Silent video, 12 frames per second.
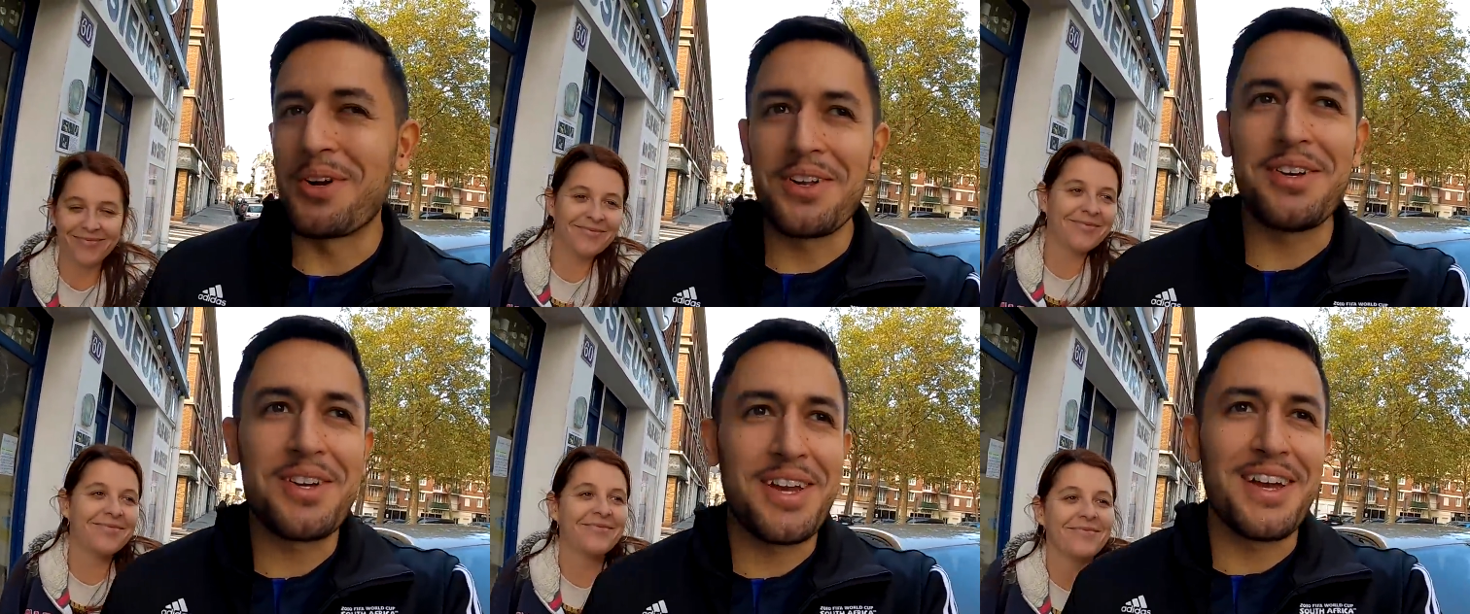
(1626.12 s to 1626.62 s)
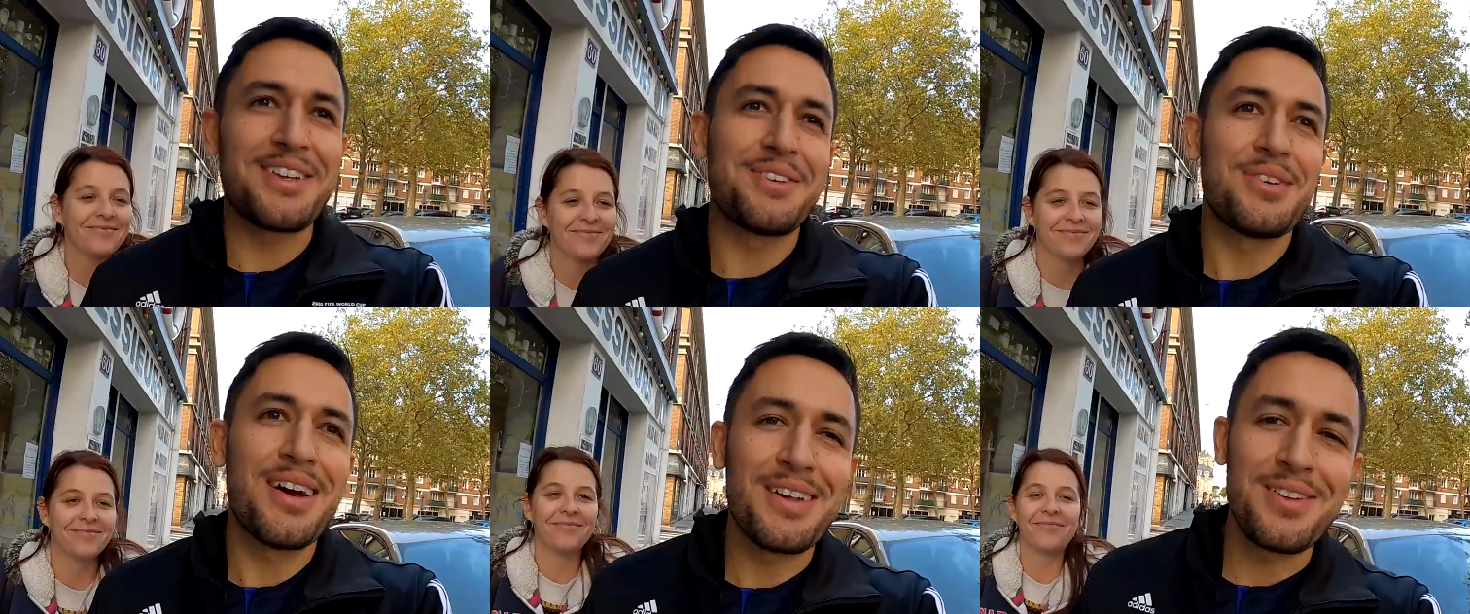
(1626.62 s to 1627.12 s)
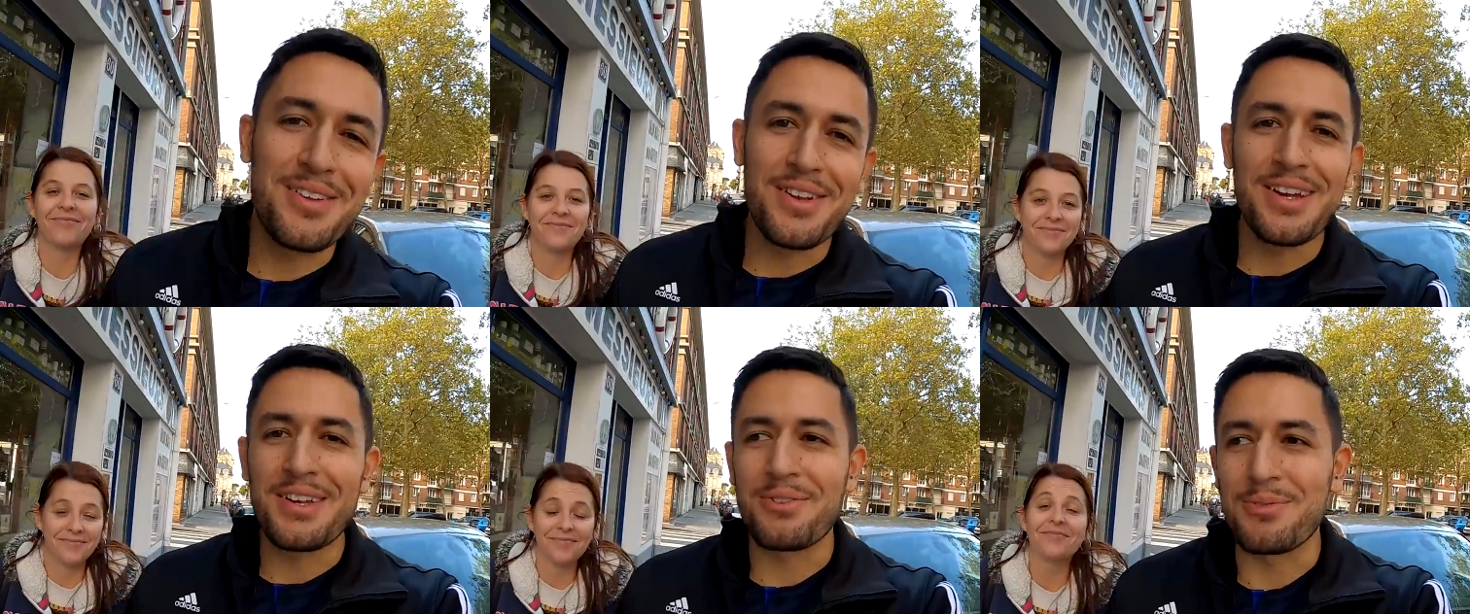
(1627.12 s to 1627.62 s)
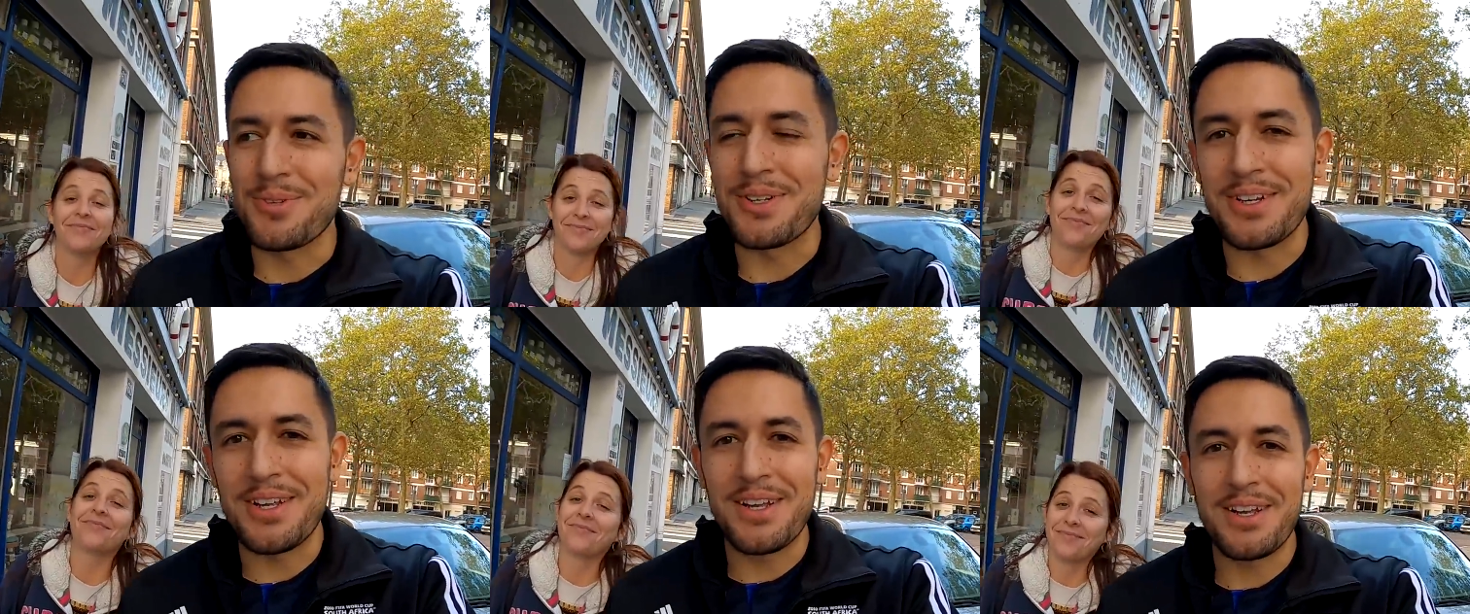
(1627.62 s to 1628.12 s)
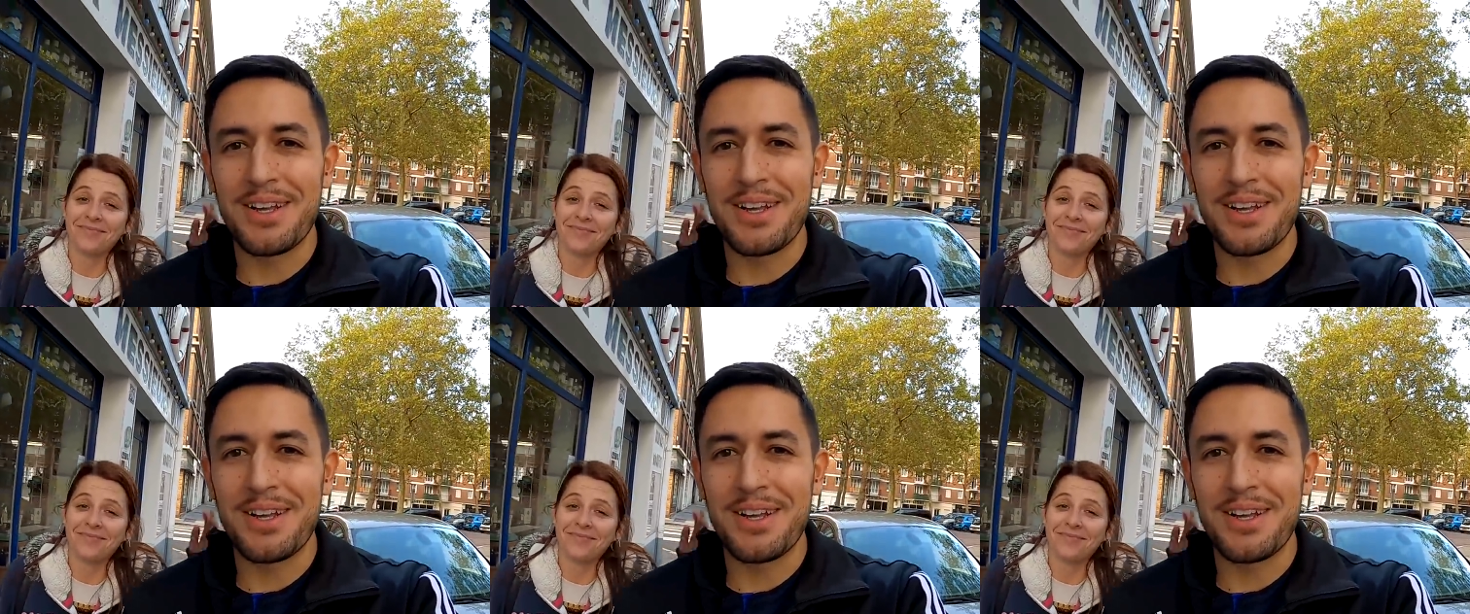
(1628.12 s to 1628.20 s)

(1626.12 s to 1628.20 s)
Speaker 1: we're gonna catch you guys on the next one.